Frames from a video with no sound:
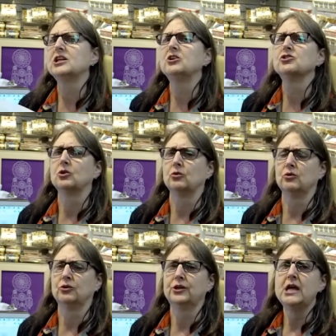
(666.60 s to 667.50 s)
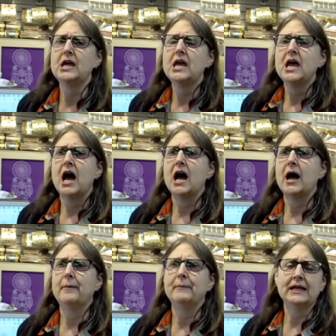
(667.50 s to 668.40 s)
years old.
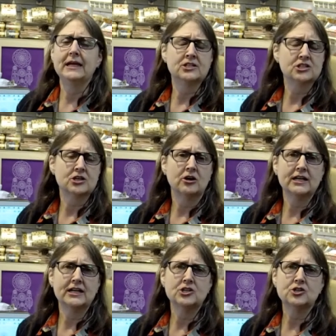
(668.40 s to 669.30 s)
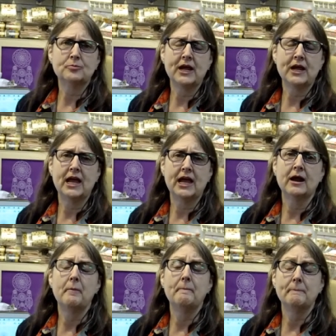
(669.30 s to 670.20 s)
Um, it started in
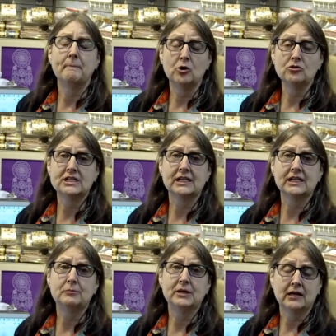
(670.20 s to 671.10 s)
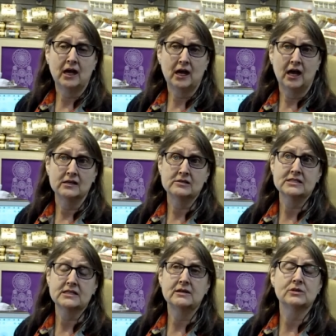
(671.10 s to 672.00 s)
Japan mostly
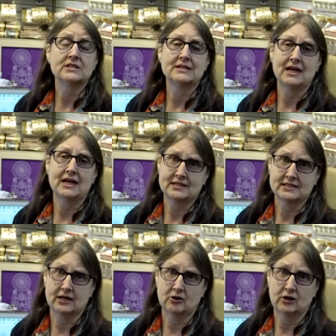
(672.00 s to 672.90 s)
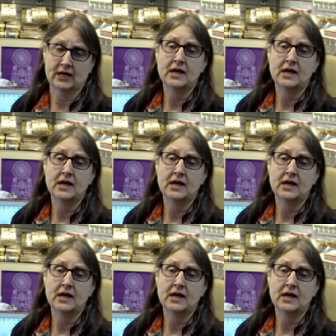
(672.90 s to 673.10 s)
because it was necessary.